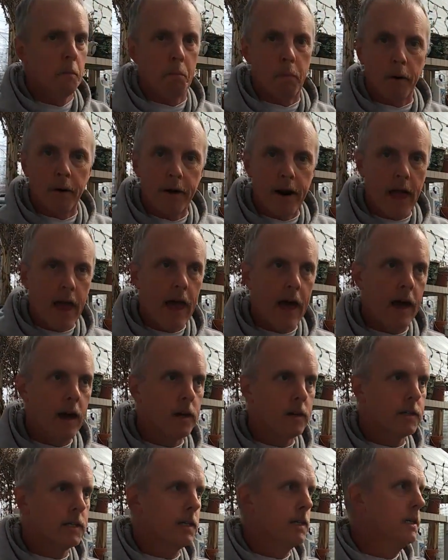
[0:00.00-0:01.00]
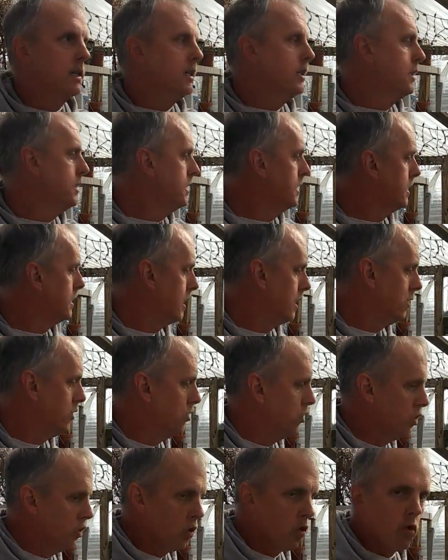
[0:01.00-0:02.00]
Bird houses
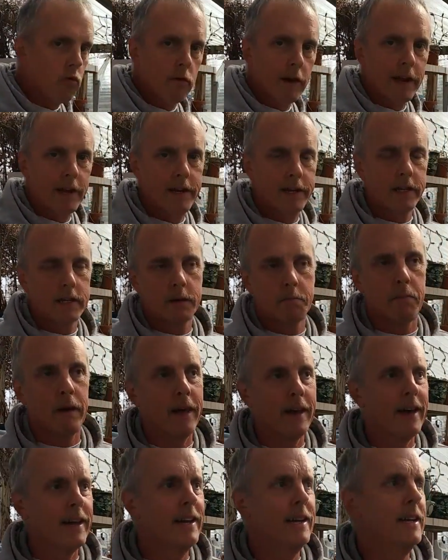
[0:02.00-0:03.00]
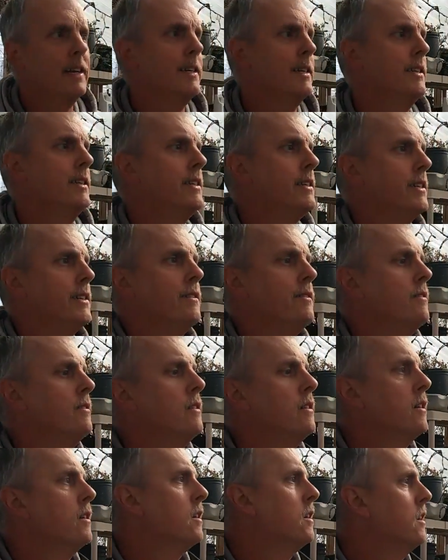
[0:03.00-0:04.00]
and jewelry displays and
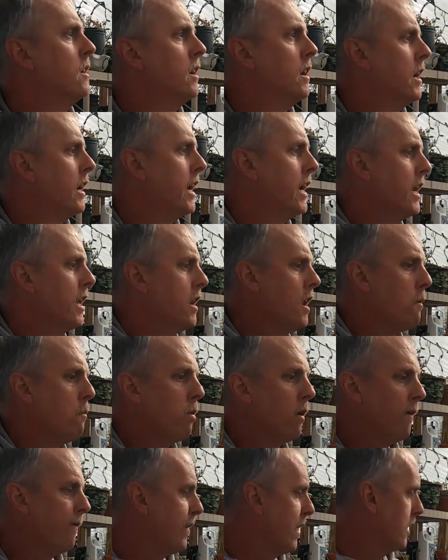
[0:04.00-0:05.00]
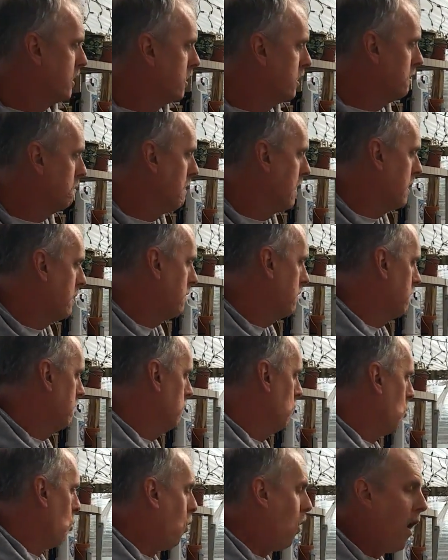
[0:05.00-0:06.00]
any number of things. You can make
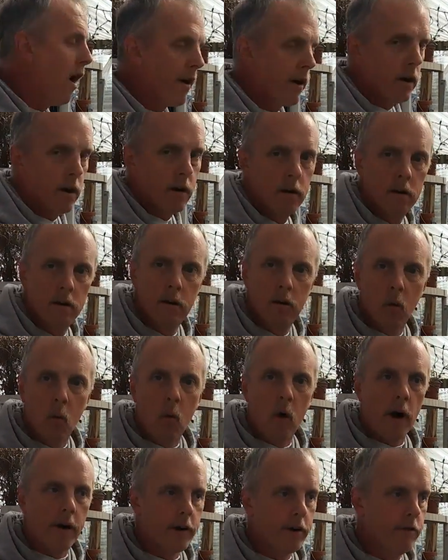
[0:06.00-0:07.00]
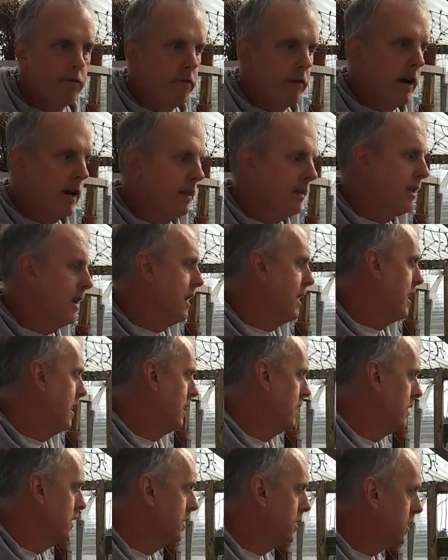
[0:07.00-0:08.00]
water drink
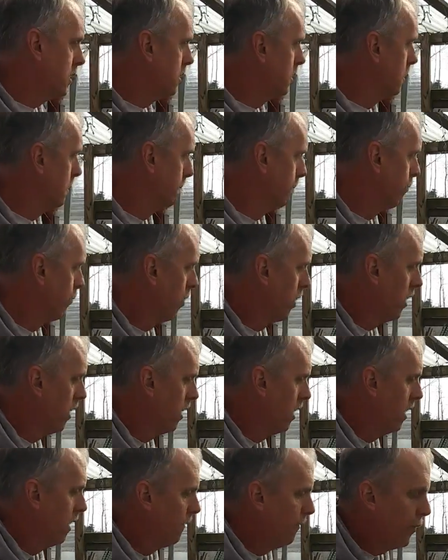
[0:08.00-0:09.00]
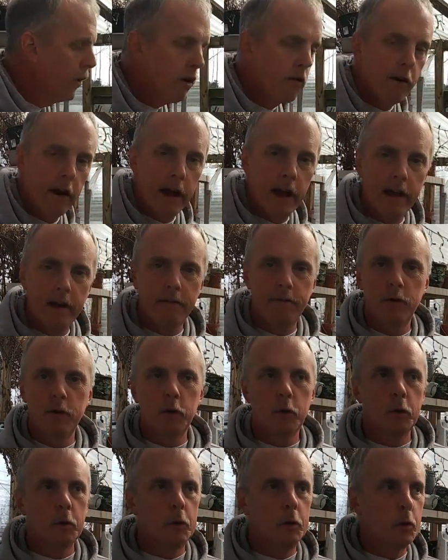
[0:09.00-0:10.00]
things. And if you're creative, you
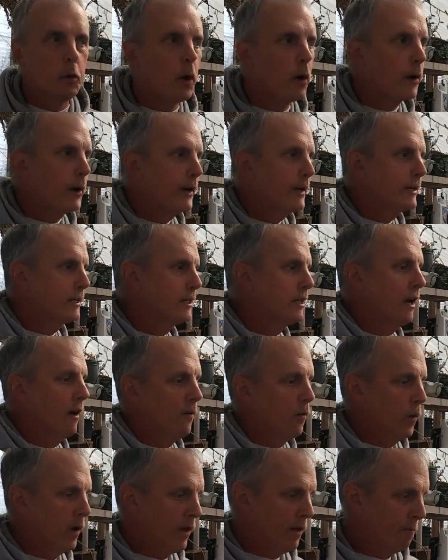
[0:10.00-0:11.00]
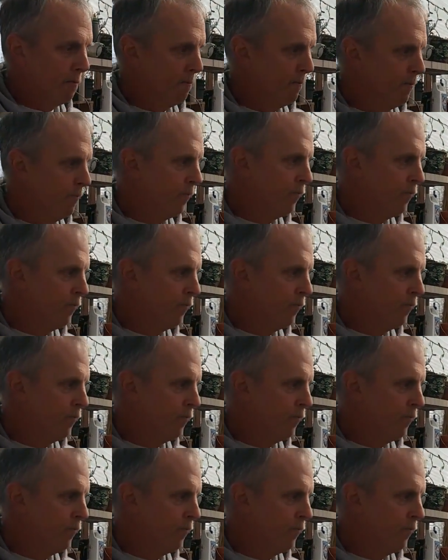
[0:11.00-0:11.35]
can do all kind of stuff with them.